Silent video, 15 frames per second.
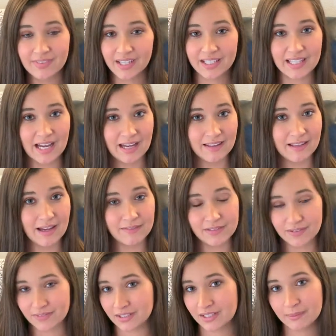Yeah, I've
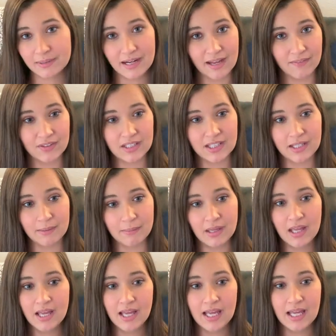definitely been having them
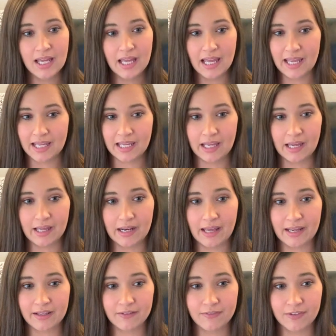and
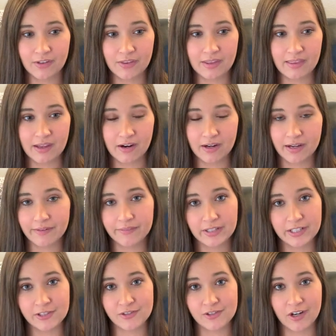I can feel that they are kind of
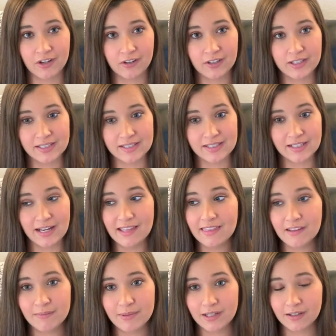getting stronger because today
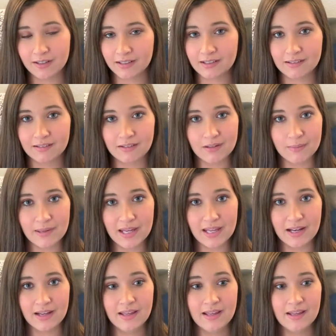they've been hurting a little bit,